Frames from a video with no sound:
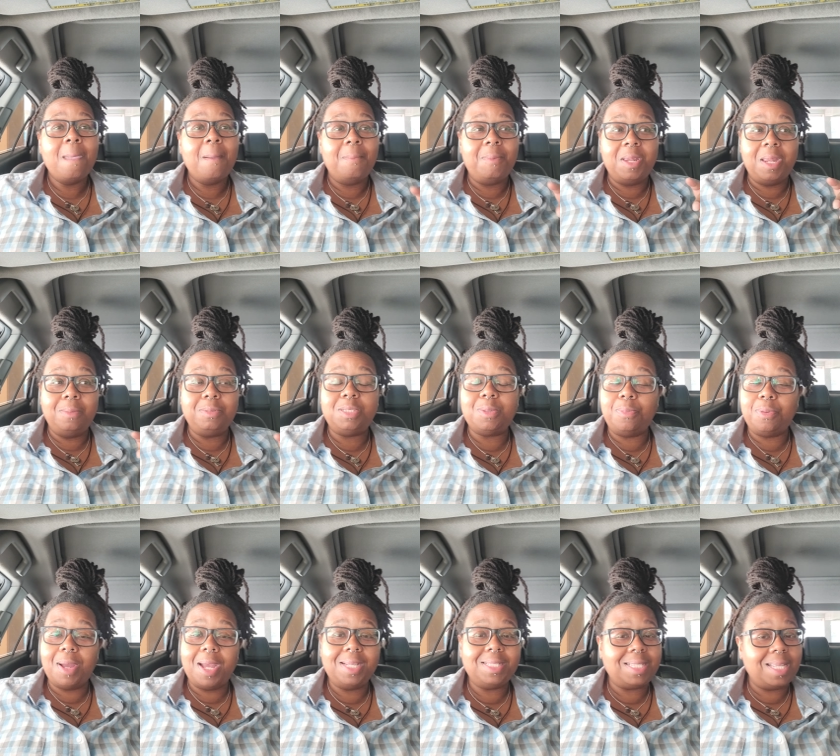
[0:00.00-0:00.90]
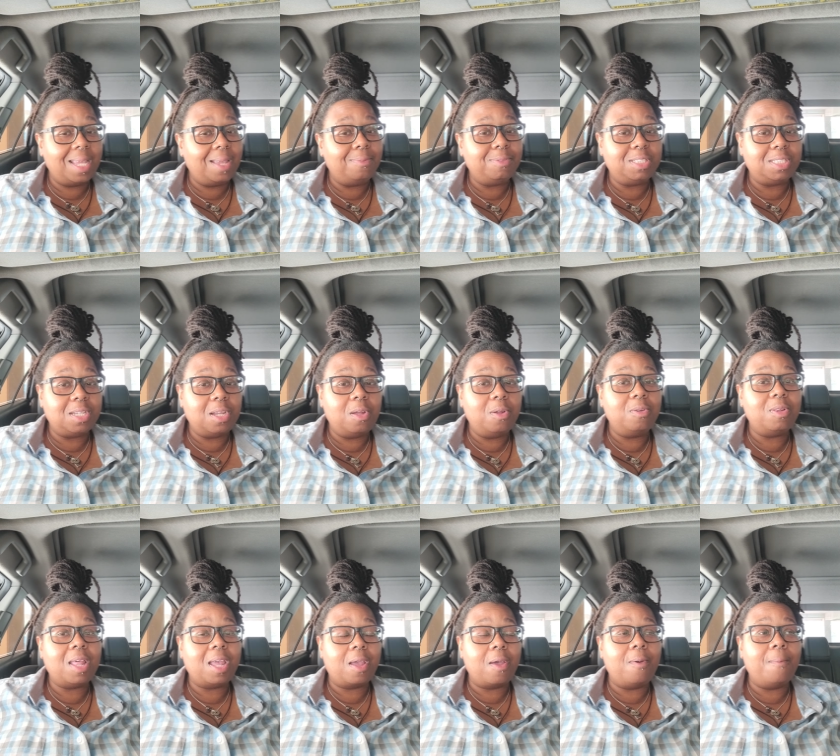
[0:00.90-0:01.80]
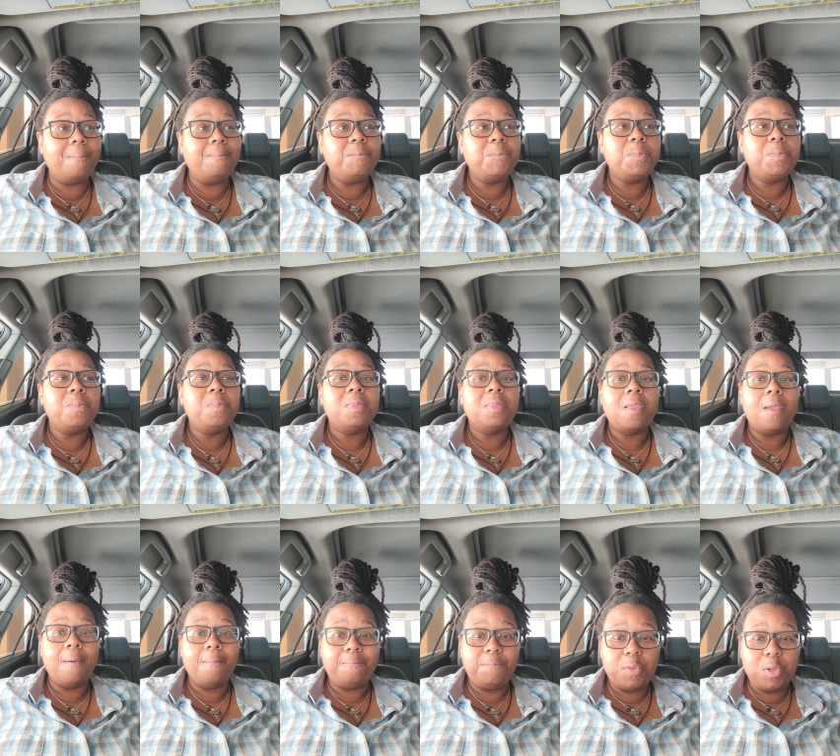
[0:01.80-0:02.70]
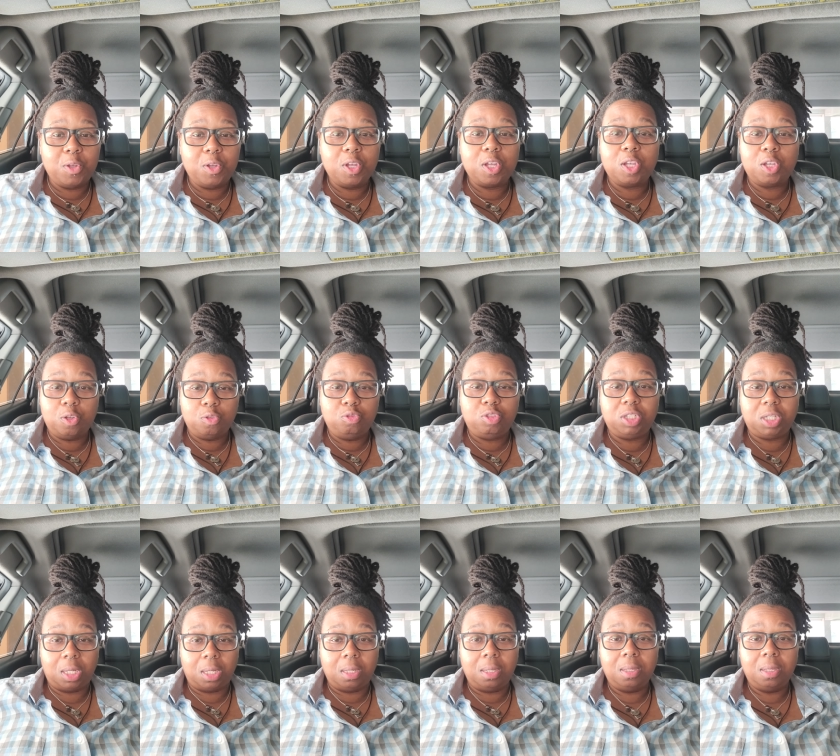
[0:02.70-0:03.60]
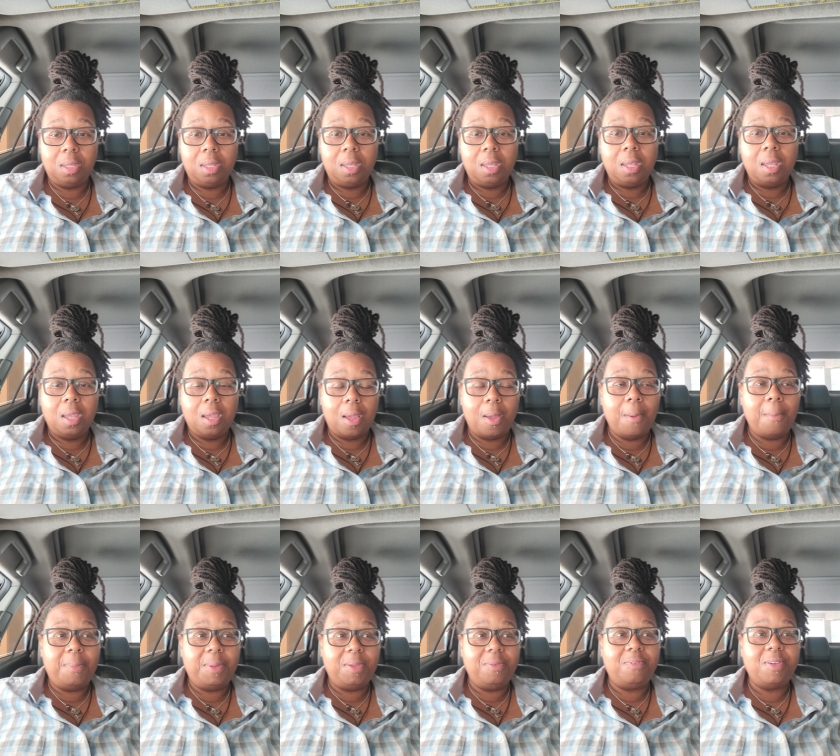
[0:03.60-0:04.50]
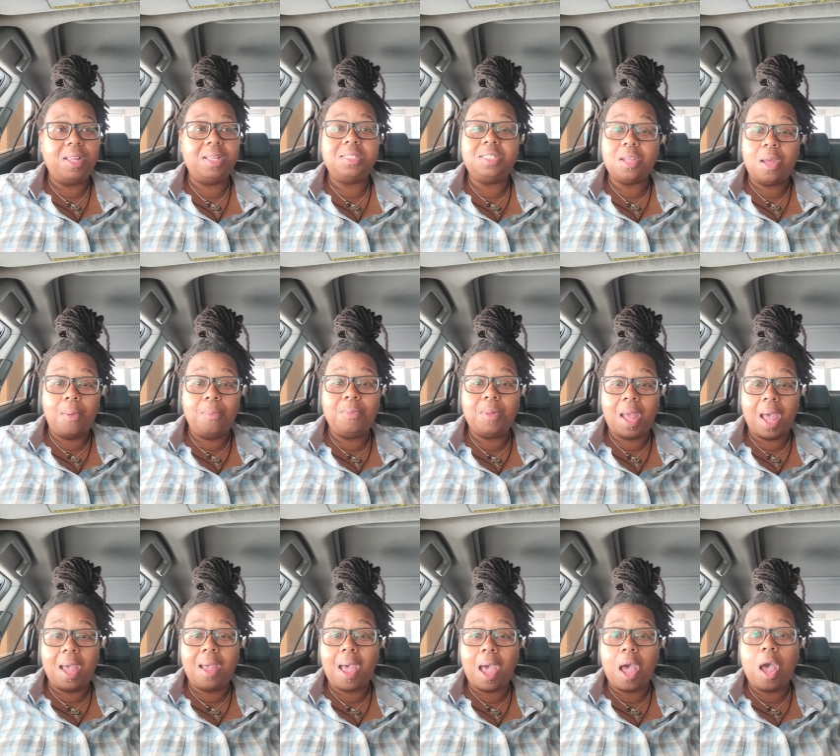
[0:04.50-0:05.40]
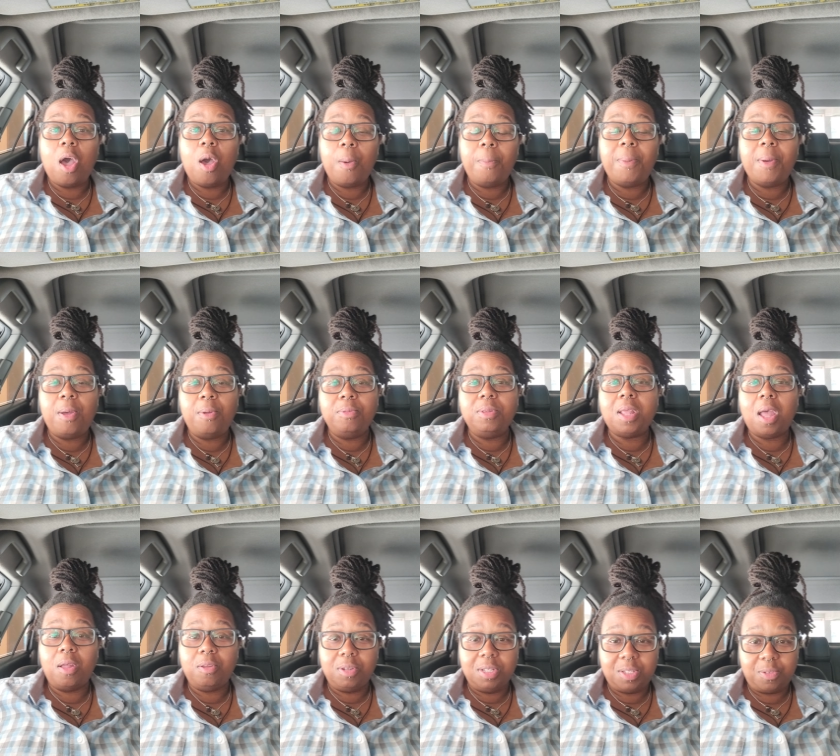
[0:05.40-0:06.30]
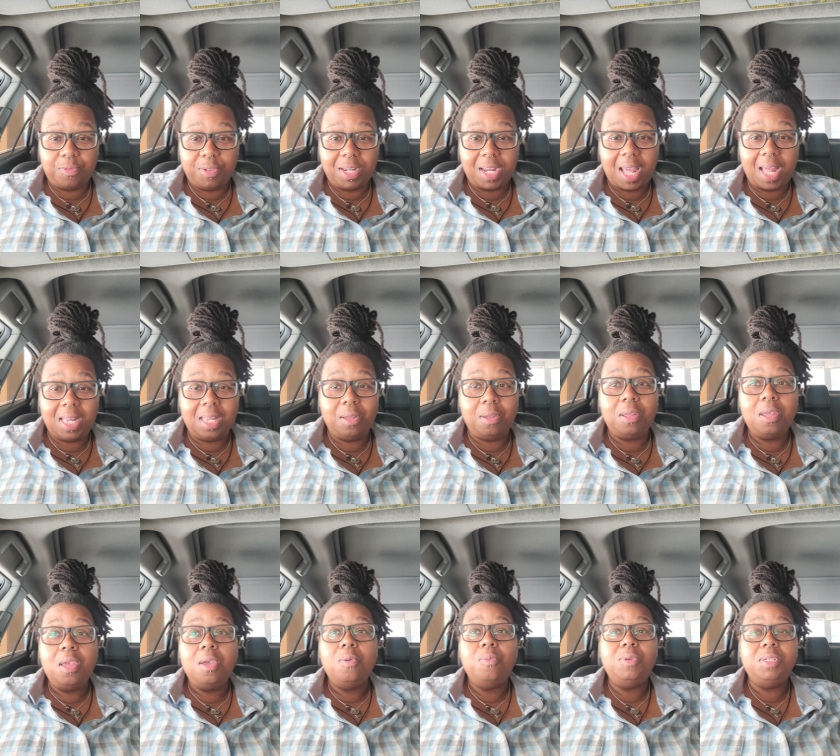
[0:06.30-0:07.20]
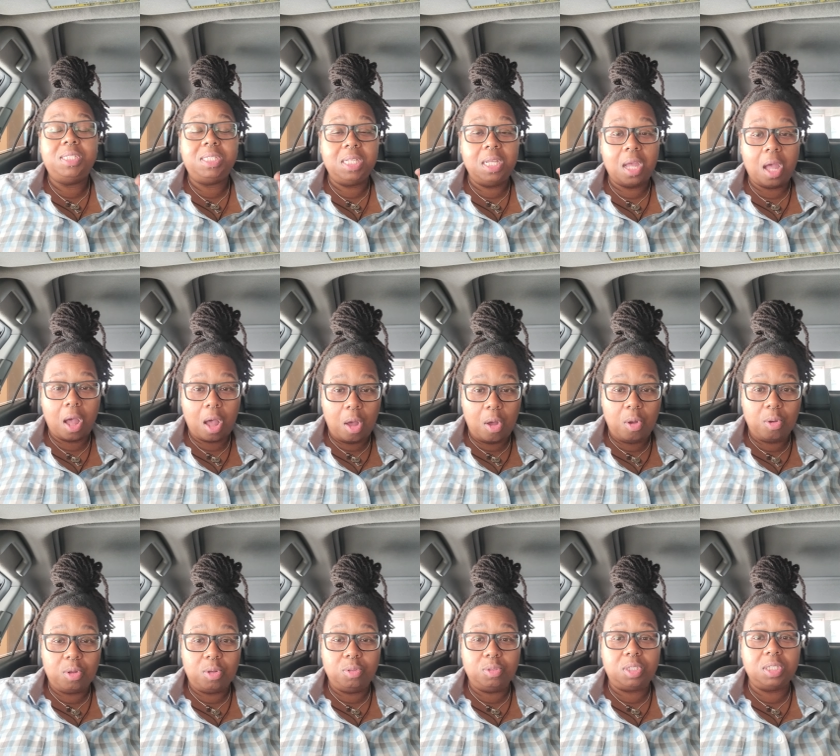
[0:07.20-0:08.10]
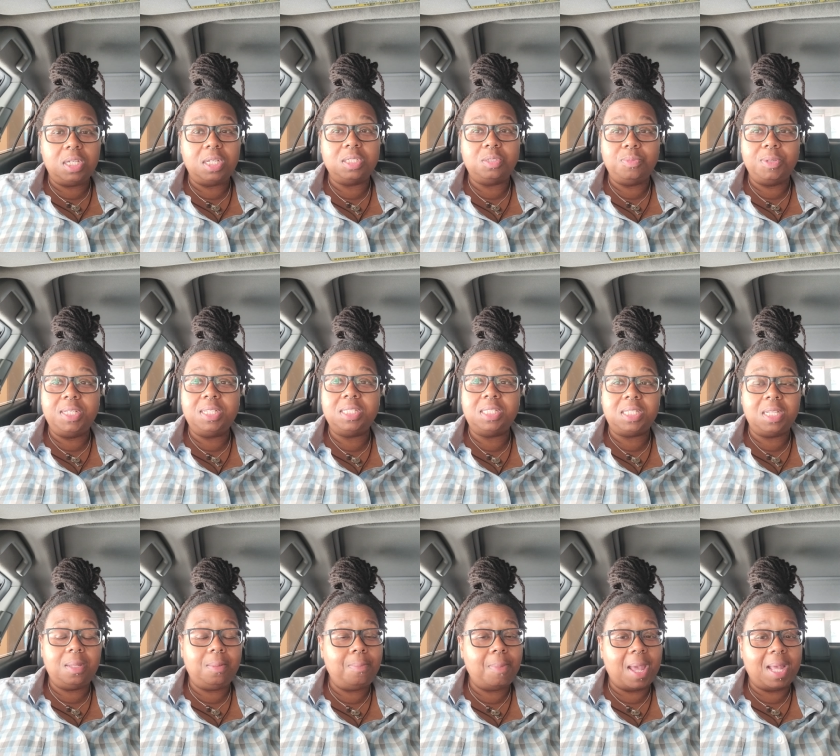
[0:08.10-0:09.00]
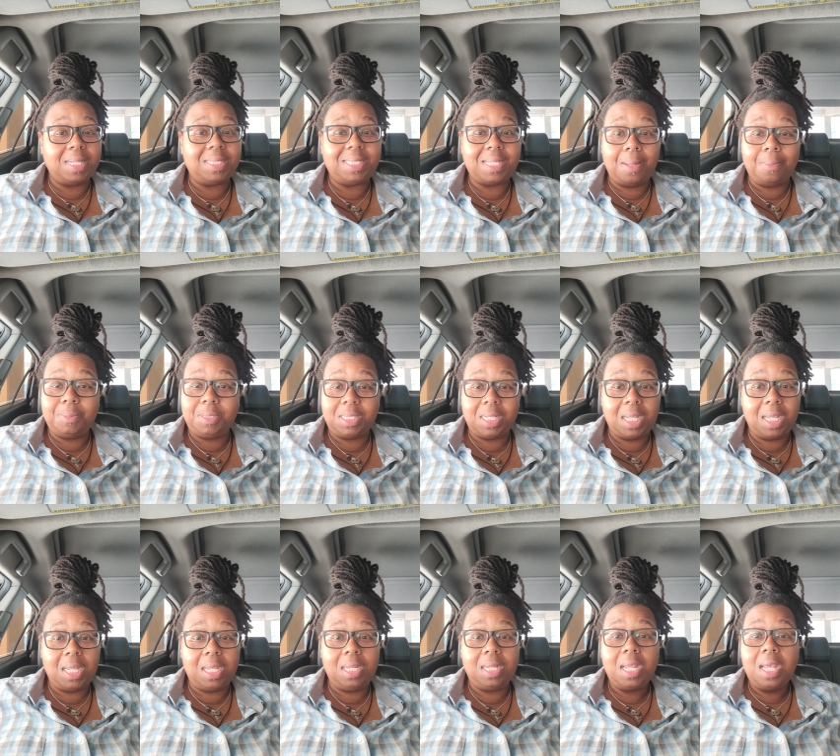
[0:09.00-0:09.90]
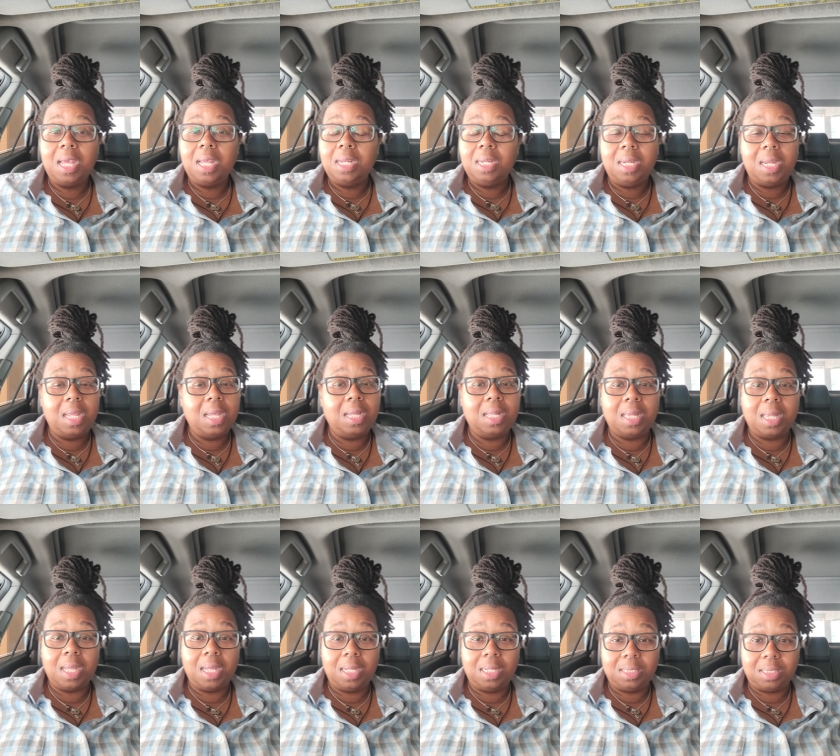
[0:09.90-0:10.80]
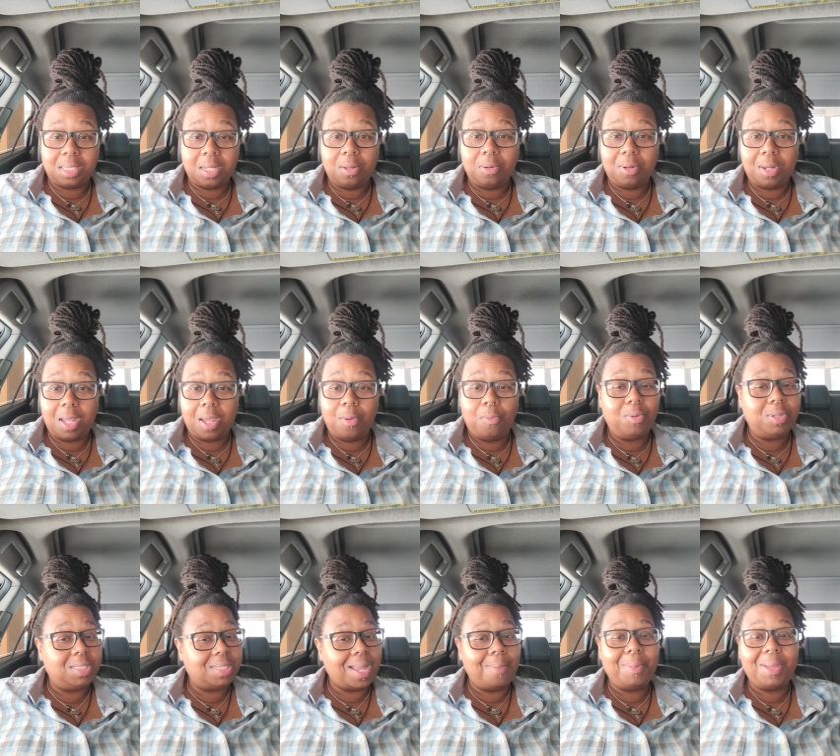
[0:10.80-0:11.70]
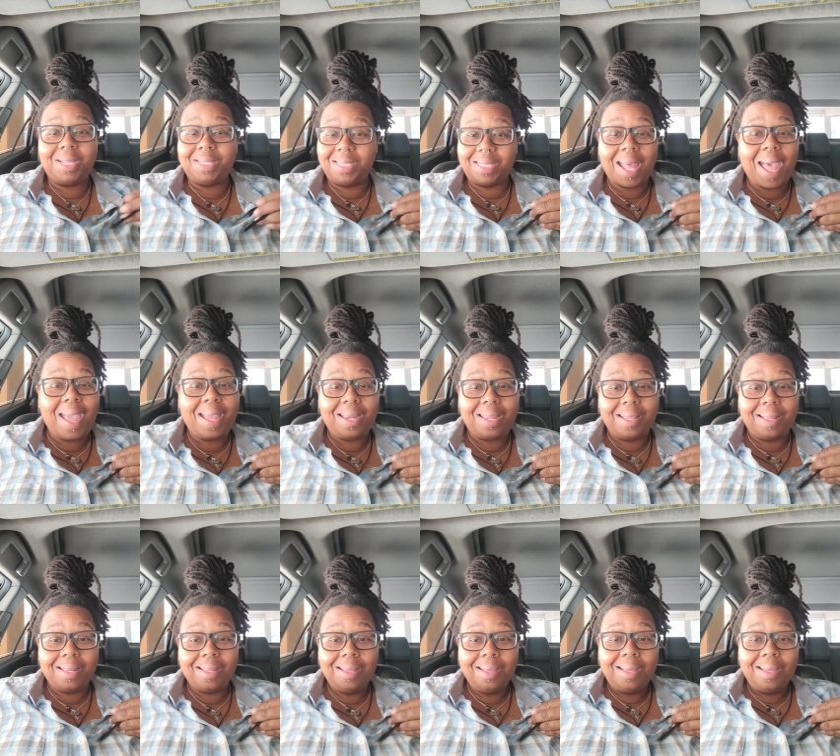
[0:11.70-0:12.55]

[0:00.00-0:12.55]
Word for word: But I'm surprised they haven't showed like a a full coochie on P Valley. So I'm, i I, hope on, on this finale we see a whole coochie because we been seeing about 17 dinglings on there, which I'm excited